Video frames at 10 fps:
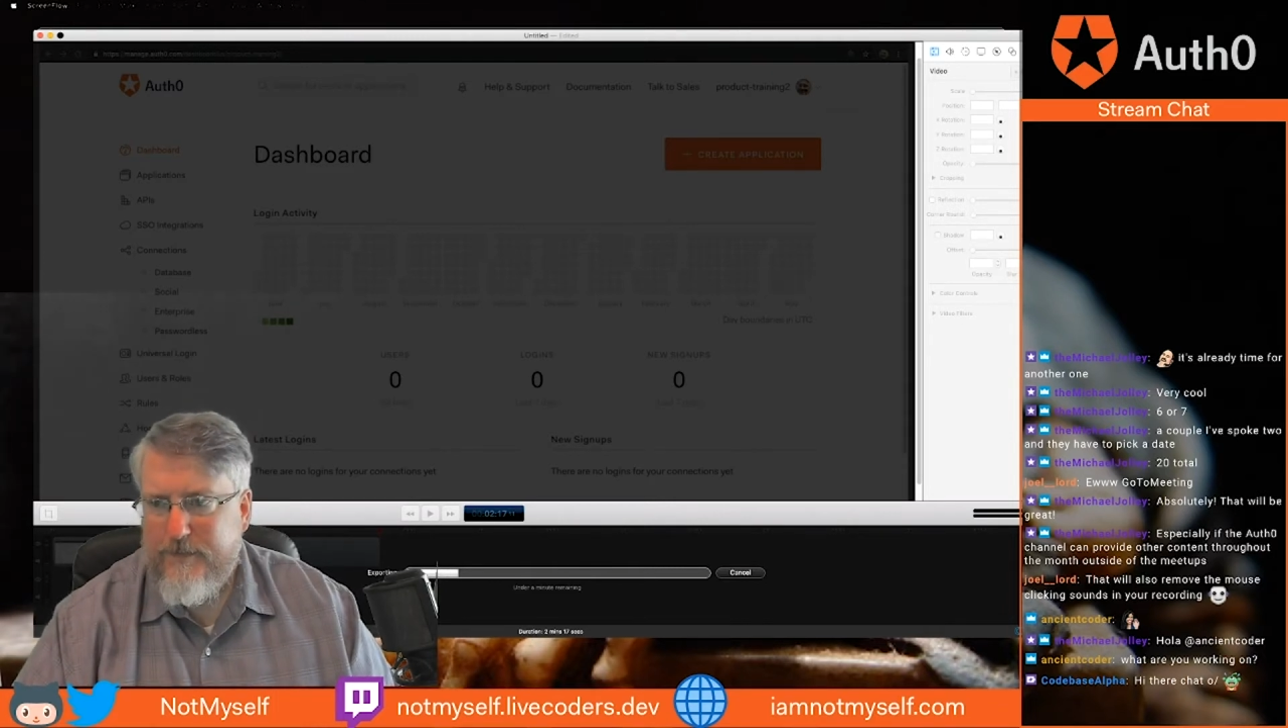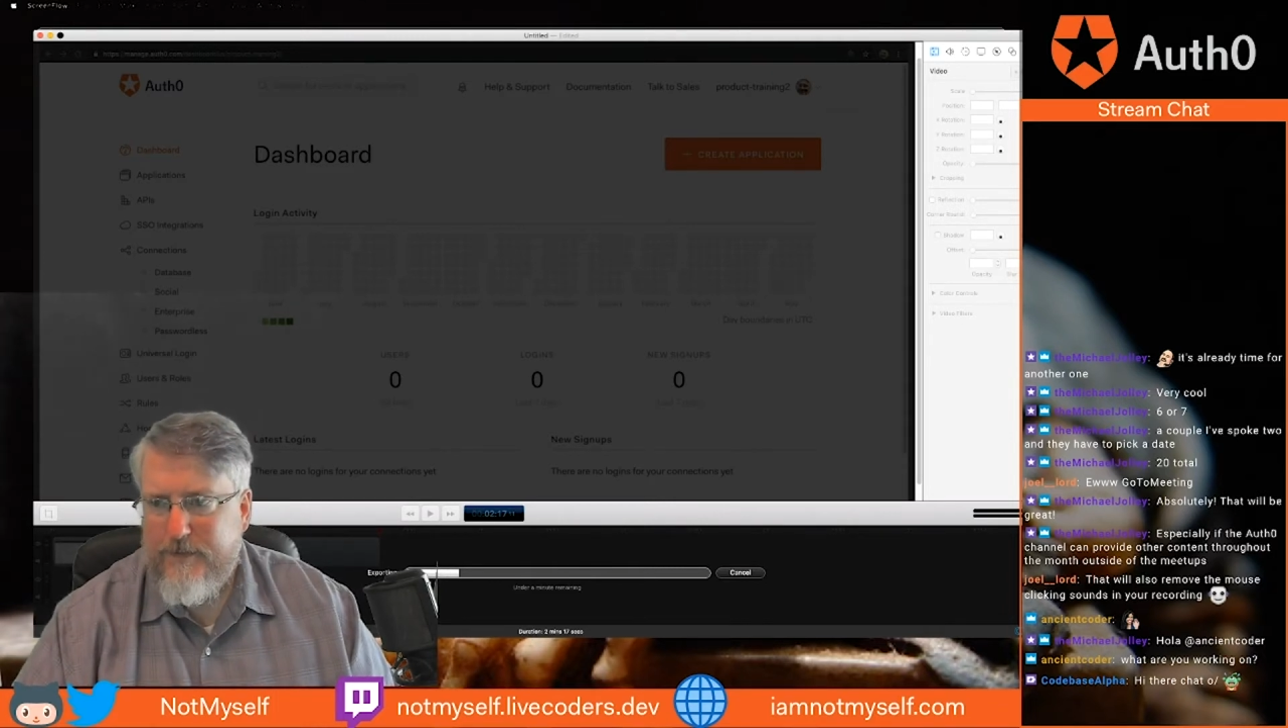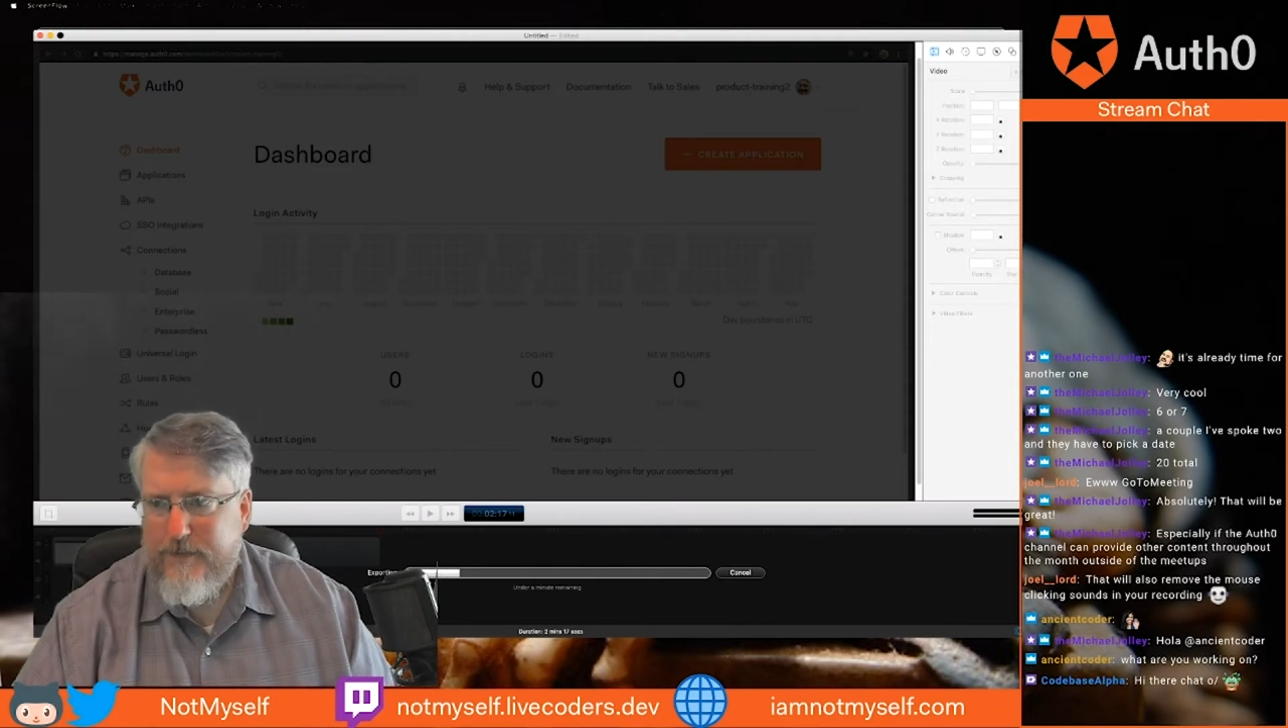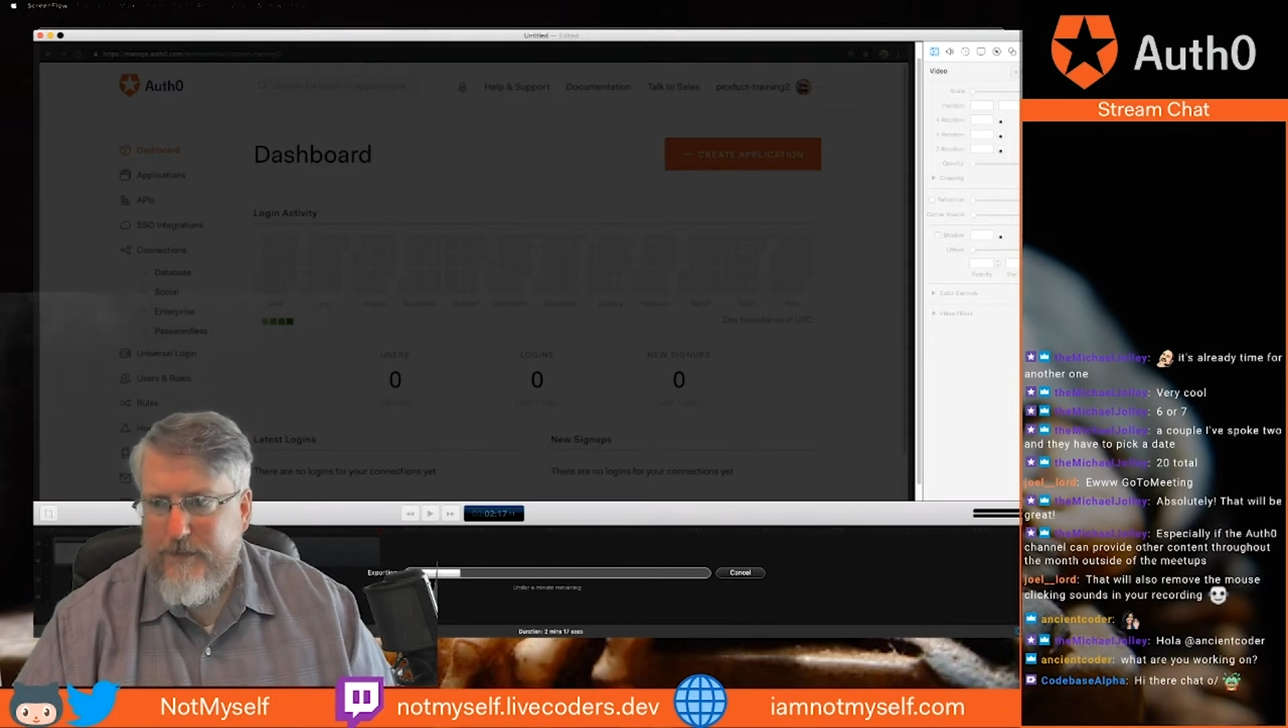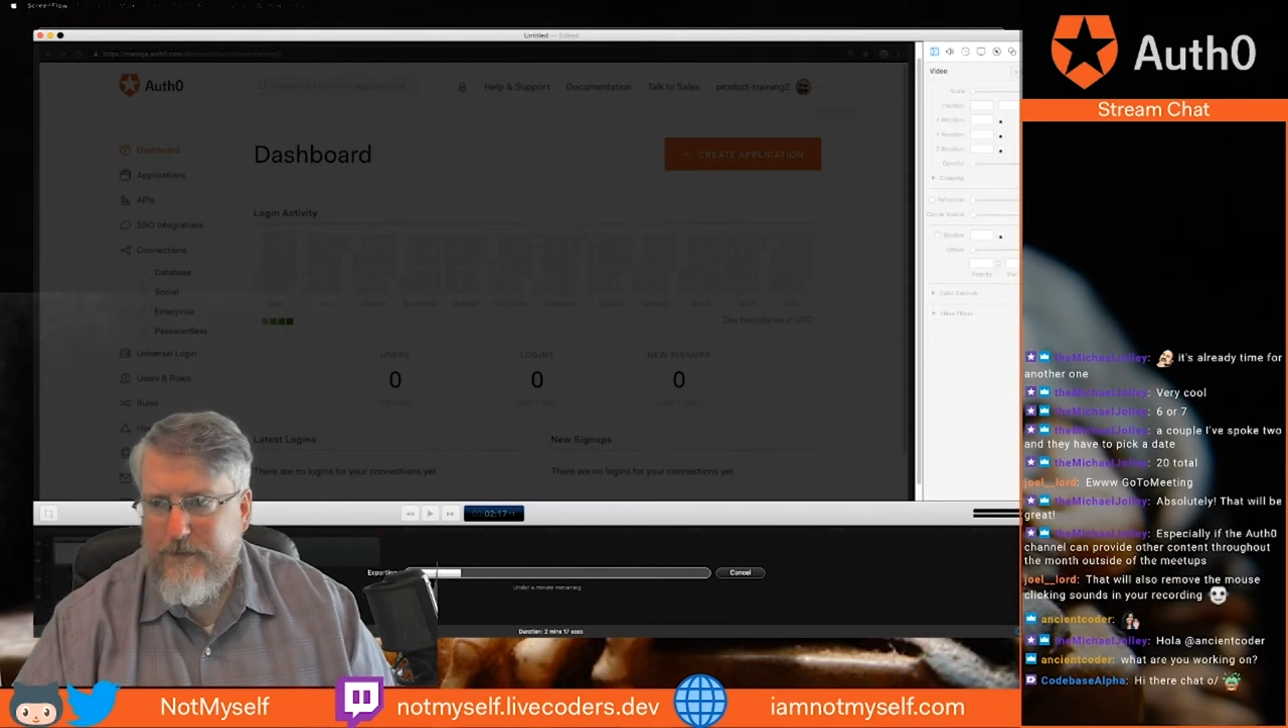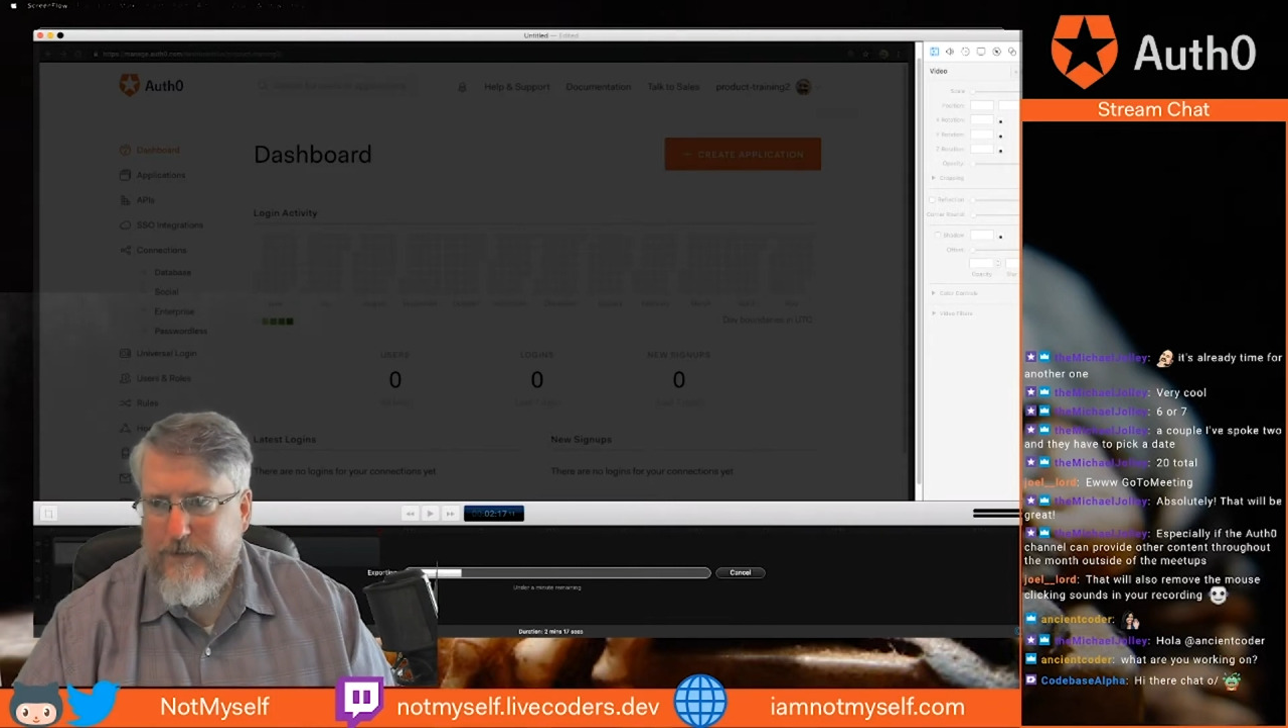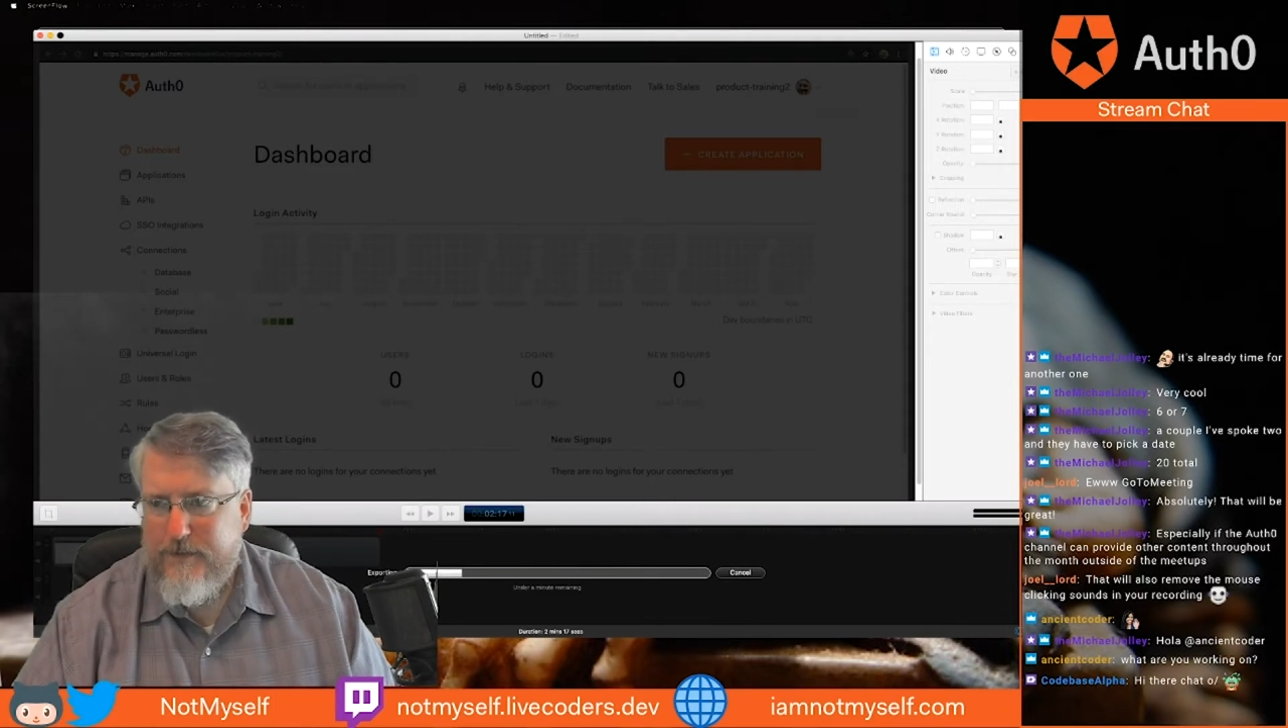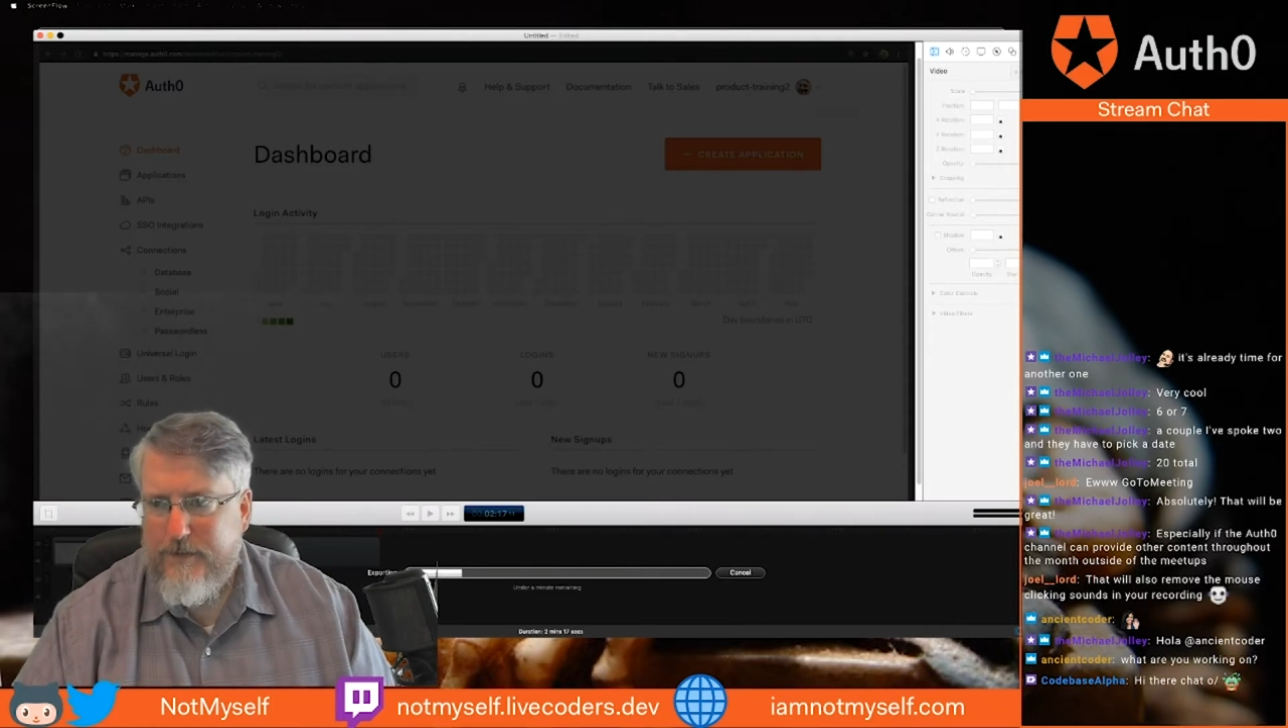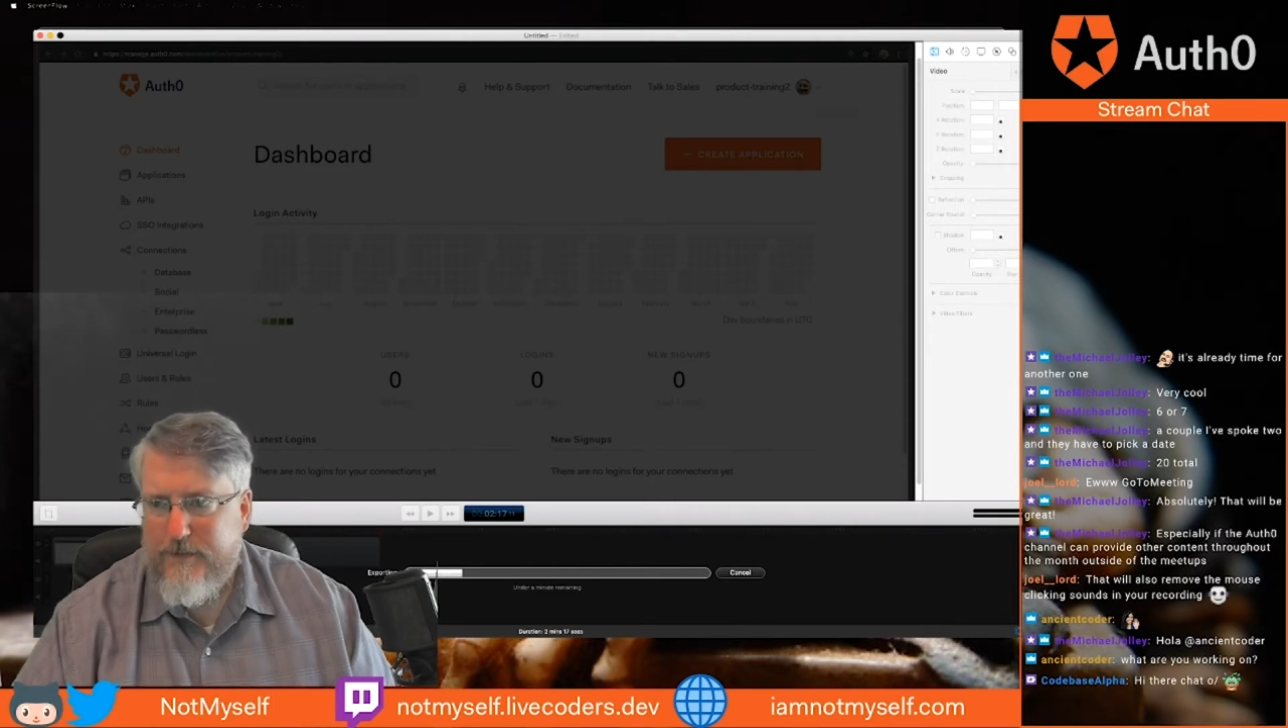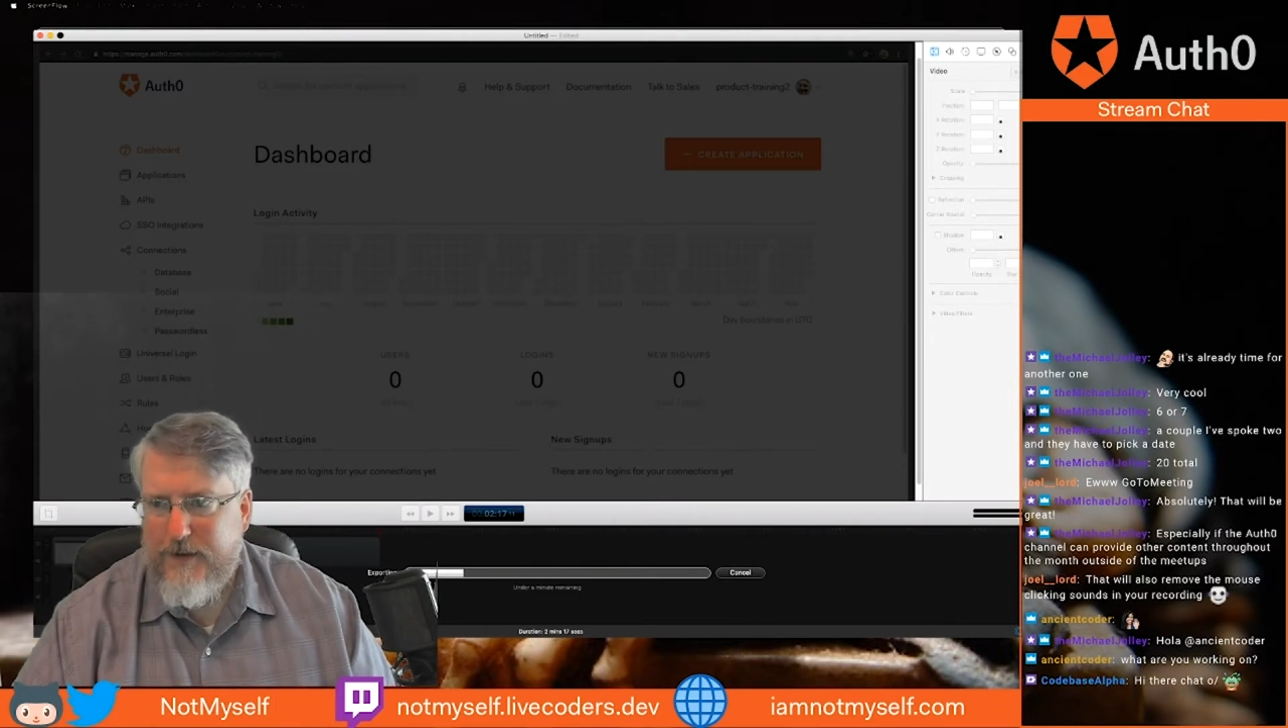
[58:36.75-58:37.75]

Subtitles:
Hey SMB,